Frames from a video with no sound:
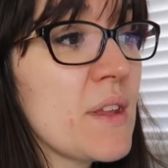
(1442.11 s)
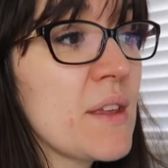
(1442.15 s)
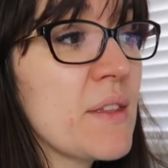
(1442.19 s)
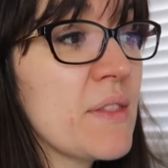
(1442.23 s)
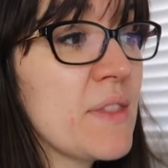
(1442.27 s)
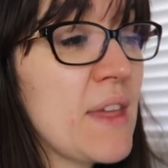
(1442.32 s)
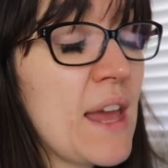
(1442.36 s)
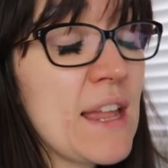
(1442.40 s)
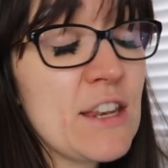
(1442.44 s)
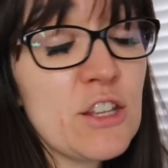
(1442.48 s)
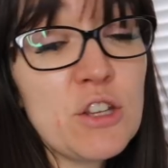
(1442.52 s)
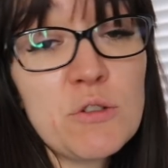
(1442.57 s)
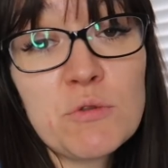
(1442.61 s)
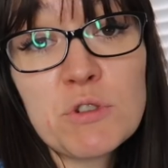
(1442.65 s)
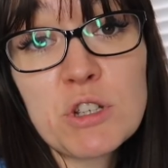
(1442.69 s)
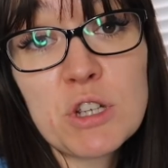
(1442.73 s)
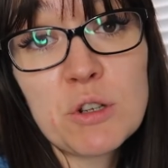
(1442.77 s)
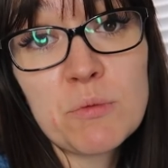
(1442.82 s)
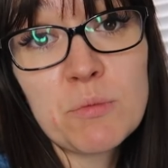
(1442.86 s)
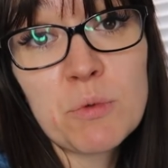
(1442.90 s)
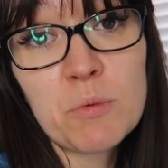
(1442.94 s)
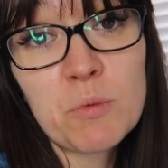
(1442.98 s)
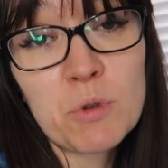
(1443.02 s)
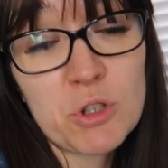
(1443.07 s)
then
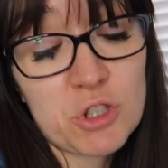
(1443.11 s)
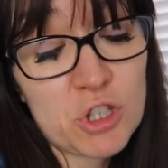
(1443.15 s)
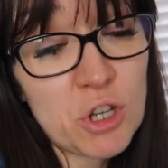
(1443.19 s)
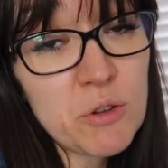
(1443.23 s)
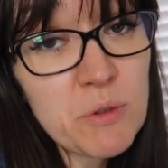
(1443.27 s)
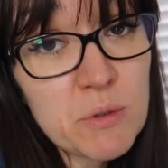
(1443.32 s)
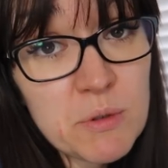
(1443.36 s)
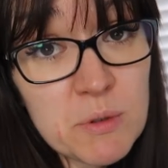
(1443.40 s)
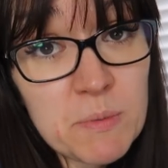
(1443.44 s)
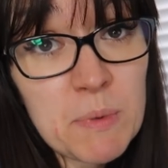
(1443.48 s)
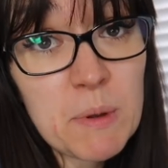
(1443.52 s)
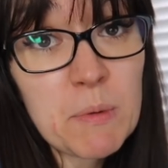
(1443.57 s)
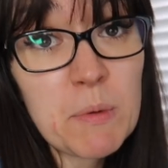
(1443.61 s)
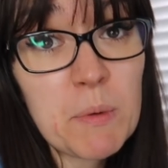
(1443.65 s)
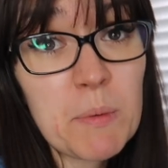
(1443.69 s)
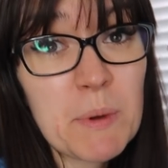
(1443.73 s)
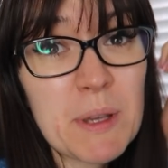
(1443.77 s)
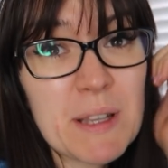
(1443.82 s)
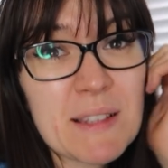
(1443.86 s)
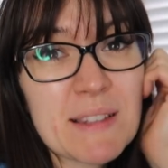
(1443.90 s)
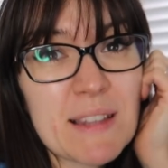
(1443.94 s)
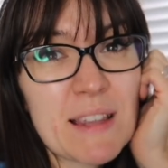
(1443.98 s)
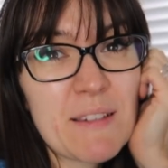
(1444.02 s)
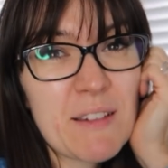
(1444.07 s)
YouTube will show them to people,
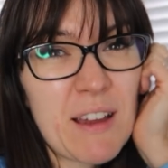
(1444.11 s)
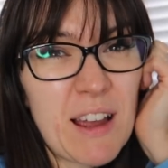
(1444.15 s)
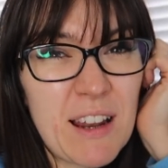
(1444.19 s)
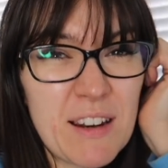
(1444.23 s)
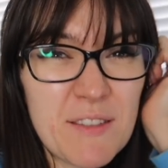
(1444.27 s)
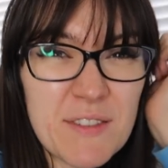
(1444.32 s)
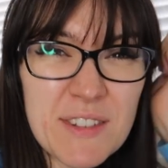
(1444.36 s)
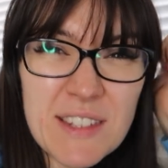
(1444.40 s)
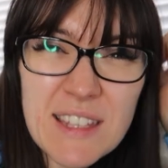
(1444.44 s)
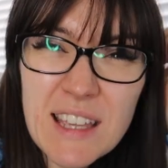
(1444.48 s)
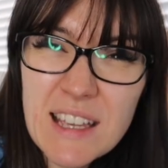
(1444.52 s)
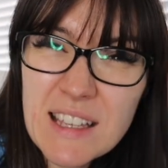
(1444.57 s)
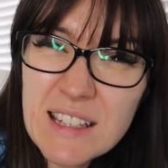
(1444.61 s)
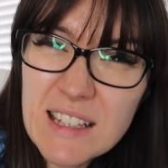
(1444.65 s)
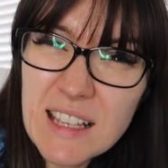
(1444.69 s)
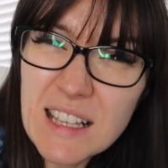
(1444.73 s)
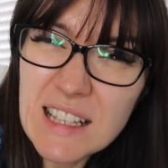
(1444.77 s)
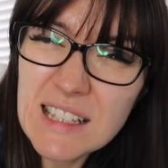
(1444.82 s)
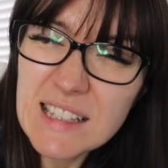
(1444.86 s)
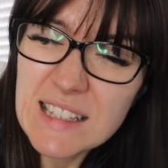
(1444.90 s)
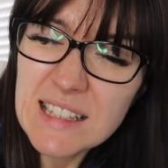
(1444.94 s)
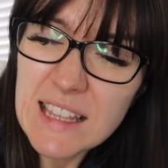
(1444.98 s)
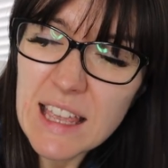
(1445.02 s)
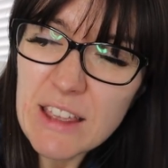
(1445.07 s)
because they kind of see it's
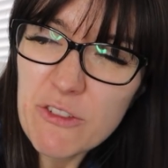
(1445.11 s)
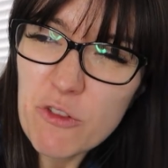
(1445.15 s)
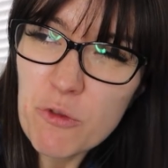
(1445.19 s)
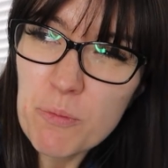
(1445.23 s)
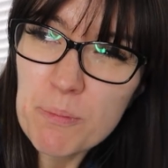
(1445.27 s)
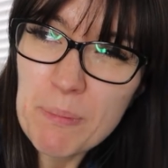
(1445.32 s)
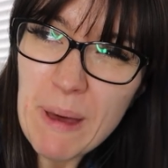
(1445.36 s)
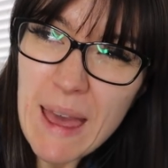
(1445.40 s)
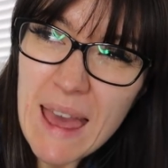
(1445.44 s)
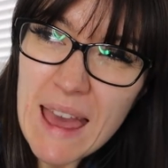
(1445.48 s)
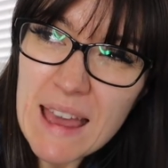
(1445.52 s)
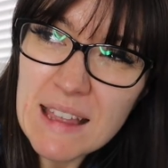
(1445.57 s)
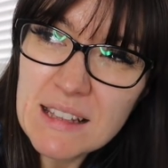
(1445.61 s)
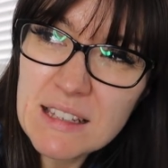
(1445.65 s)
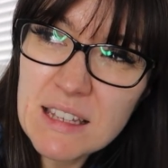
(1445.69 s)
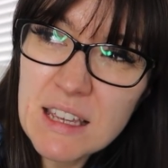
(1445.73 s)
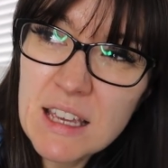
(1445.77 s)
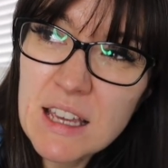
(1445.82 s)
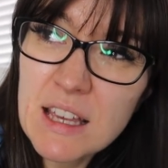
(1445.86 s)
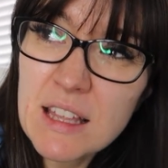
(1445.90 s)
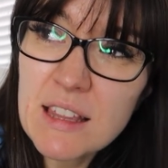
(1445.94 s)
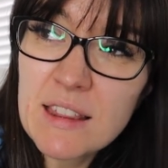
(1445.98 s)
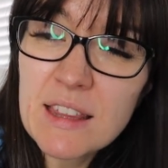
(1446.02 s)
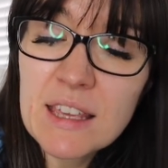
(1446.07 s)
like a safe bet,
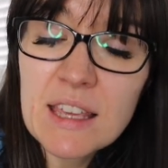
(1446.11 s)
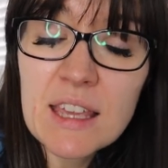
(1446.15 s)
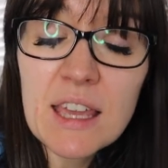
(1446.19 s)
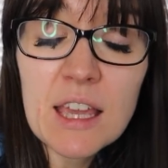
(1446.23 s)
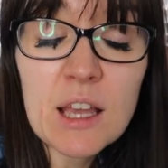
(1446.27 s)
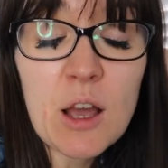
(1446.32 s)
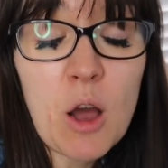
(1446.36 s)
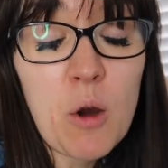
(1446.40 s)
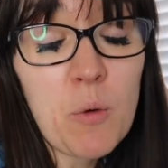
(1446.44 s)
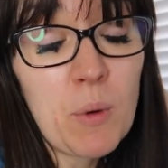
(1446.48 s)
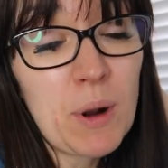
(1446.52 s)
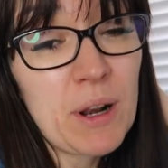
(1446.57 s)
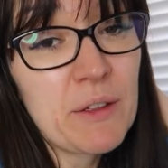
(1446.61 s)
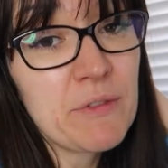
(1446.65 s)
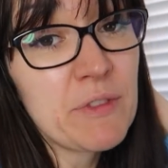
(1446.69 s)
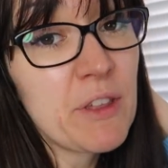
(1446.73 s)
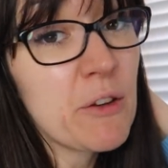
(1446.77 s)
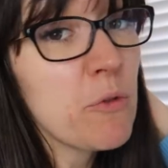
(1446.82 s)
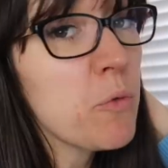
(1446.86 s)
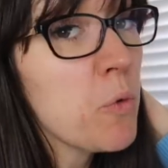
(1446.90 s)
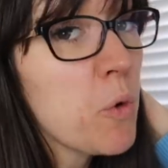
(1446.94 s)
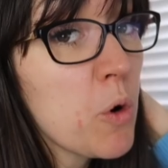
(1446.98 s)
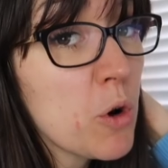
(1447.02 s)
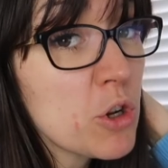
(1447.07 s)
thinking, oh well, if
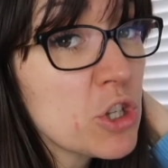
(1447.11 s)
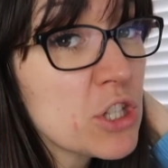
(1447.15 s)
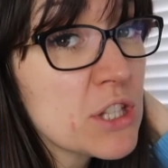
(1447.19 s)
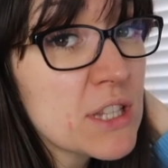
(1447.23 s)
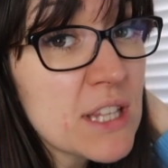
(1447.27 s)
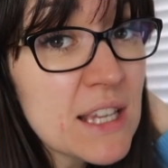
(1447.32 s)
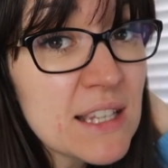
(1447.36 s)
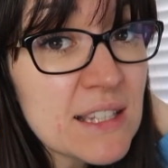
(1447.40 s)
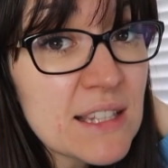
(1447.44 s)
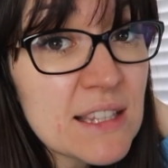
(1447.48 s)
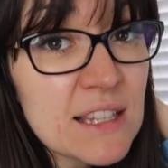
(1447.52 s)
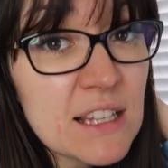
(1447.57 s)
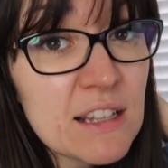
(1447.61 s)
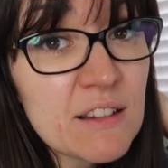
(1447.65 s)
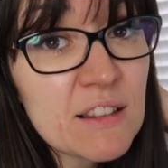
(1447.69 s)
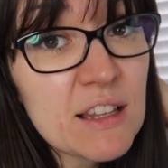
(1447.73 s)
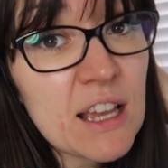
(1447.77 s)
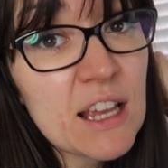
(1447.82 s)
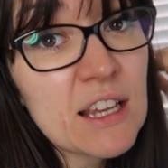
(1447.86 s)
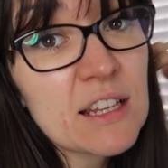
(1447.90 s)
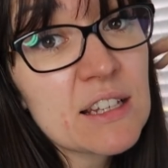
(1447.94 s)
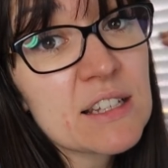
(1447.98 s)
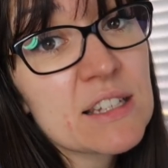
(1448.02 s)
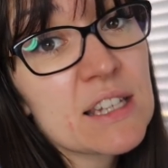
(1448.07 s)
they've watched this and they
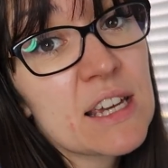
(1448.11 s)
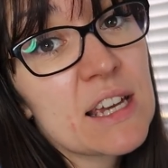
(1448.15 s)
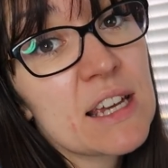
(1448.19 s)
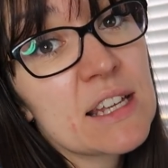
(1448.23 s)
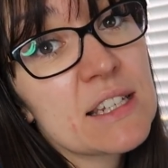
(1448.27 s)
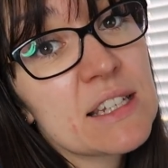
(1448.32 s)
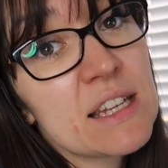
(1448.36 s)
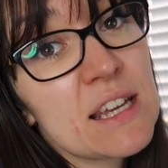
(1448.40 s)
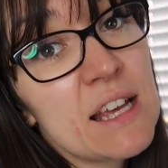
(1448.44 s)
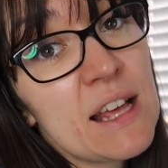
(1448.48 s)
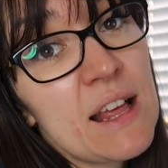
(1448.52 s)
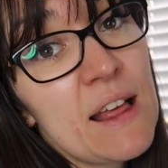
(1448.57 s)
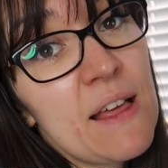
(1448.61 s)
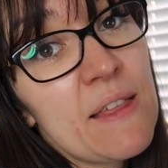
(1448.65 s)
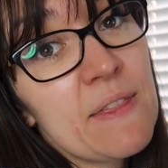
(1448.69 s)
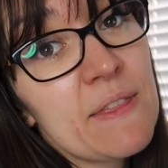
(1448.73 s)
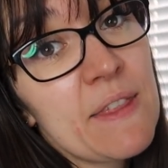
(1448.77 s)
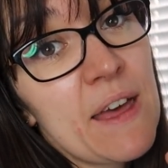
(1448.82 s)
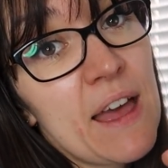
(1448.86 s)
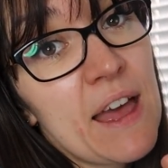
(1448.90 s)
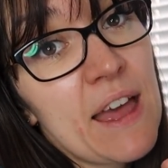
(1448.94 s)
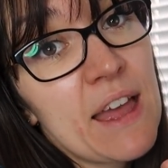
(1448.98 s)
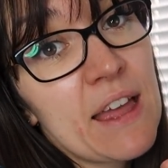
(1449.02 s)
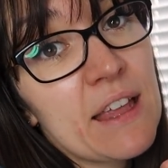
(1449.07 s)
liked it,
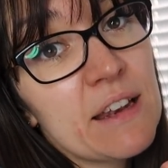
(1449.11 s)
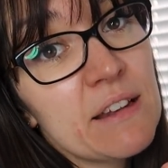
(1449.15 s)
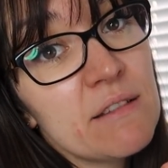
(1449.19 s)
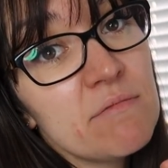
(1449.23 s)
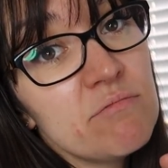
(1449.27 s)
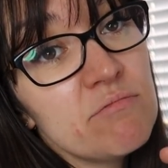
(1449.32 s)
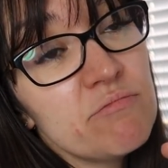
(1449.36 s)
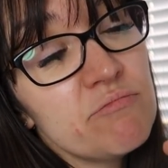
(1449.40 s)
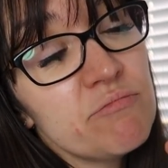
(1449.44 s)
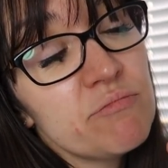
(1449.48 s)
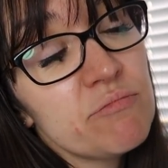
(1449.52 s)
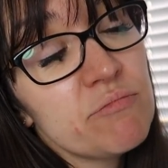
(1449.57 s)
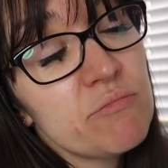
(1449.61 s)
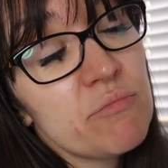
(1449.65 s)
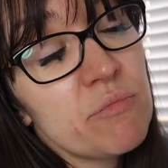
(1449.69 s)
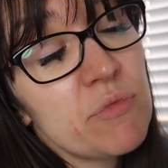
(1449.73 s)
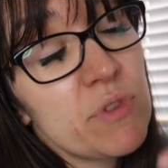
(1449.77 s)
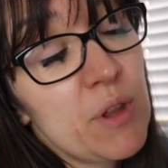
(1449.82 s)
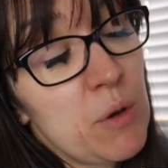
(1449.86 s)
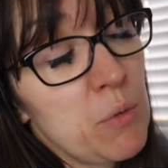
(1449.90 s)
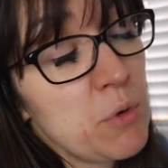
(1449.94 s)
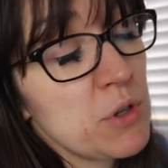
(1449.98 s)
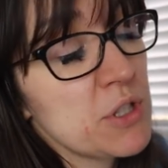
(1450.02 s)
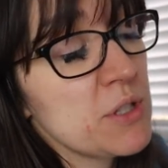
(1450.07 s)
then
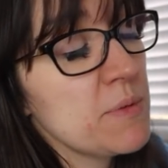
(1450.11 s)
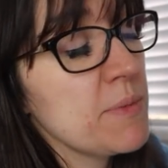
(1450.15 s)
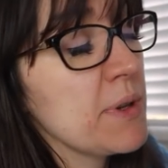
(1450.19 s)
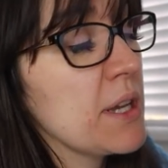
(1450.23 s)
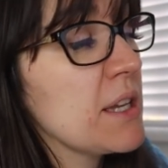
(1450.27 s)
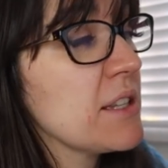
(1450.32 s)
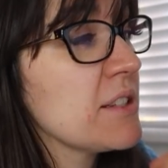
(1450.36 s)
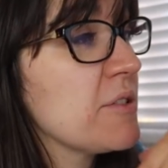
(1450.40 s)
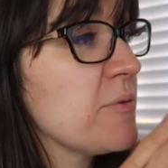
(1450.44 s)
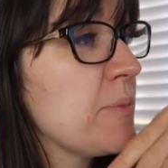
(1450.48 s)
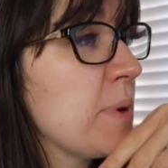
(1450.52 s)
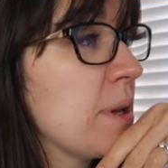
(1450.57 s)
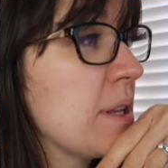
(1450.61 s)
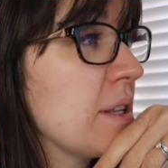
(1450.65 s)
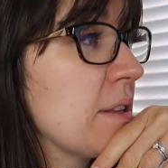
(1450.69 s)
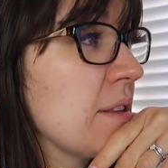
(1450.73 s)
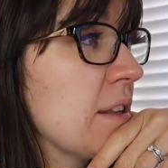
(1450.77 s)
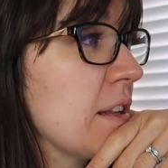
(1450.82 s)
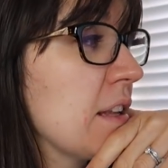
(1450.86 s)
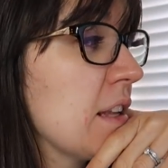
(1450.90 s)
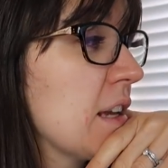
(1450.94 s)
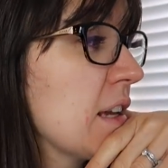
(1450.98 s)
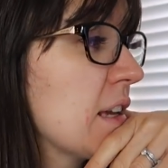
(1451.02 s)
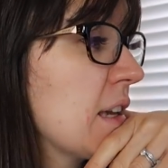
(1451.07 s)
they'll watch something else of mine and
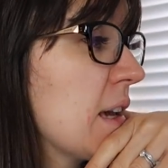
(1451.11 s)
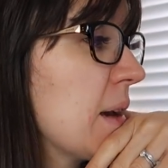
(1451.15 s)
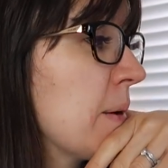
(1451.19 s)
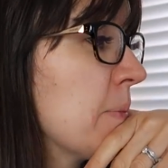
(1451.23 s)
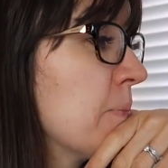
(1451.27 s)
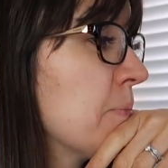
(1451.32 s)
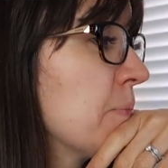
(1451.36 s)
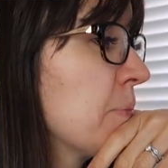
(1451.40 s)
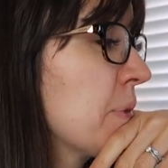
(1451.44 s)
they'll like it.